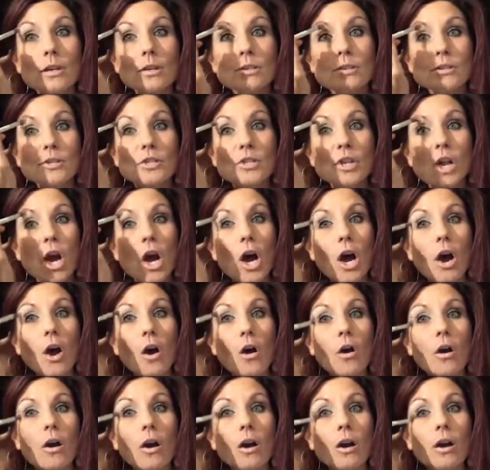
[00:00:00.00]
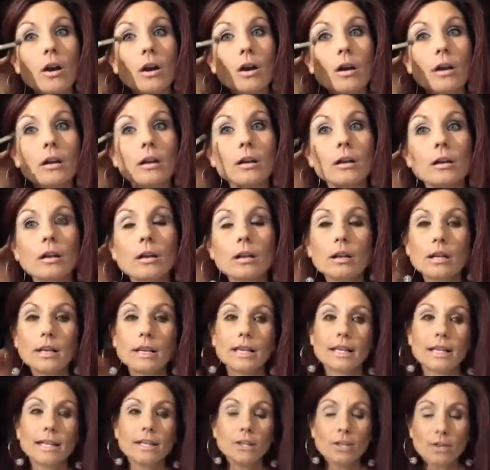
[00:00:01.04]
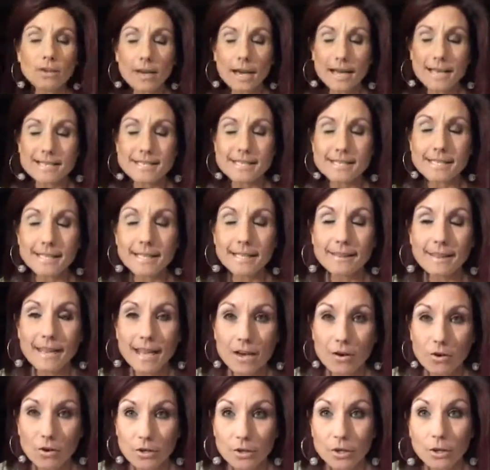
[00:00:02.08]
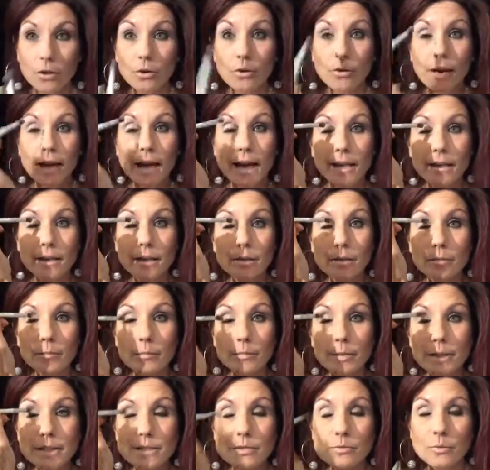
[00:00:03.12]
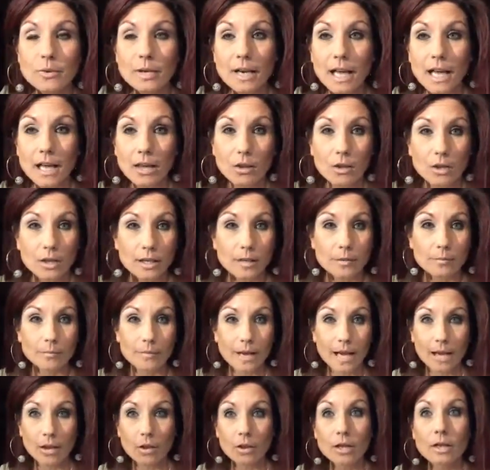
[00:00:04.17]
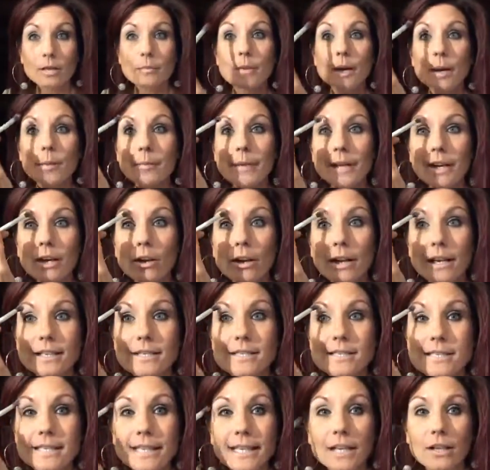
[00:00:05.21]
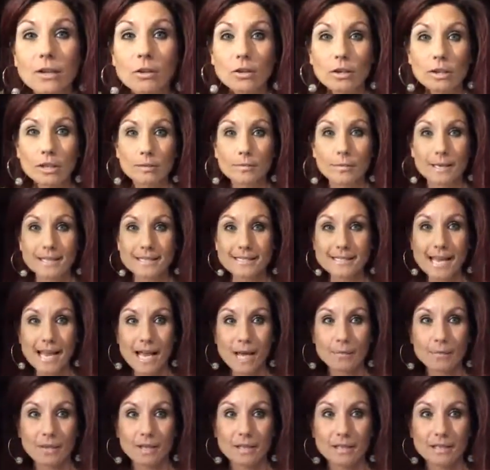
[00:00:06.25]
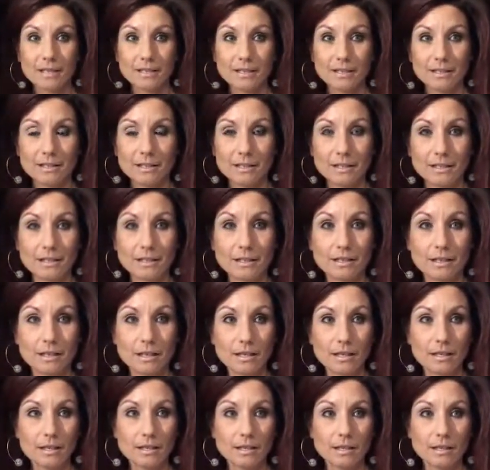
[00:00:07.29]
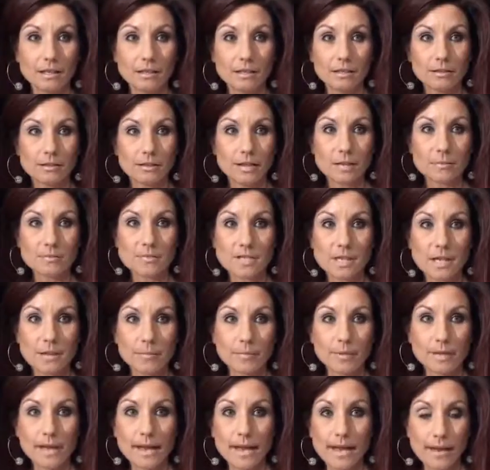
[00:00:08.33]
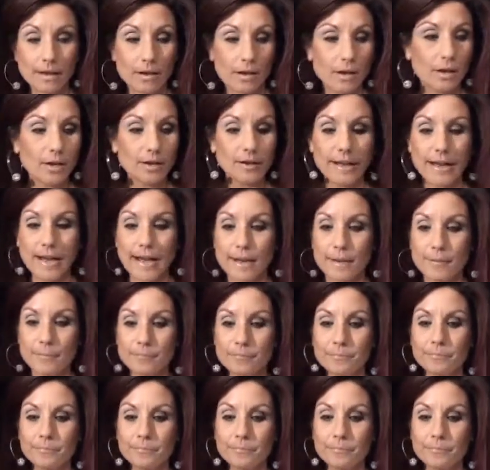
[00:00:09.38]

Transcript: So, can you guys see that on your end? Because when I look in my mirror, I can see it. I look at my tablet, thumbs up, yeah, okay.